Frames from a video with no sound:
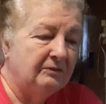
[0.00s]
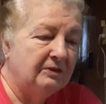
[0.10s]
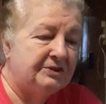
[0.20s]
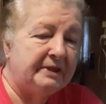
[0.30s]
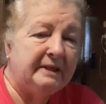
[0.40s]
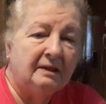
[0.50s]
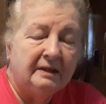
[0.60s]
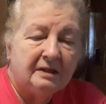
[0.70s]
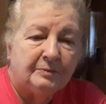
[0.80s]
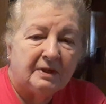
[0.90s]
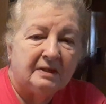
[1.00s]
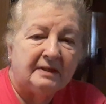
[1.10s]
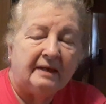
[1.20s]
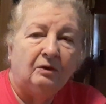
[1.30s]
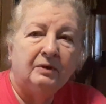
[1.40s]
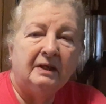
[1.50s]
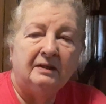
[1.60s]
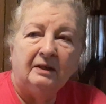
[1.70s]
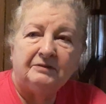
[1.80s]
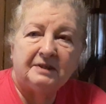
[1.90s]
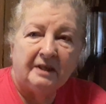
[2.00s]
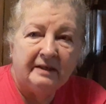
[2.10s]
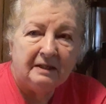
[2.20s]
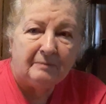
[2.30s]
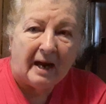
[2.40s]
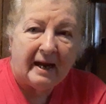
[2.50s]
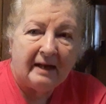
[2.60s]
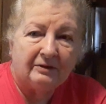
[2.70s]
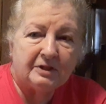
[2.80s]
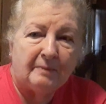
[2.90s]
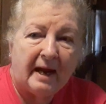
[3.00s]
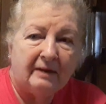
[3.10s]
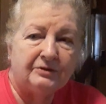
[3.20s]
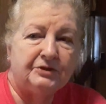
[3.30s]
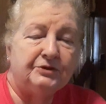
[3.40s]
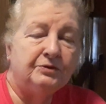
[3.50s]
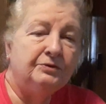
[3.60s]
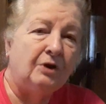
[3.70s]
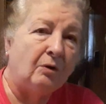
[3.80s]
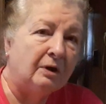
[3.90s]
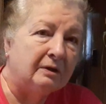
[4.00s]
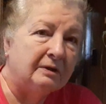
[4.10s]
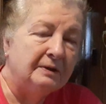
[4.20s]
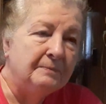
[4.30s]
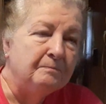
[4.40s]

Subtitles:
seedlings because they don't get enough sun in my house. My house is too dark.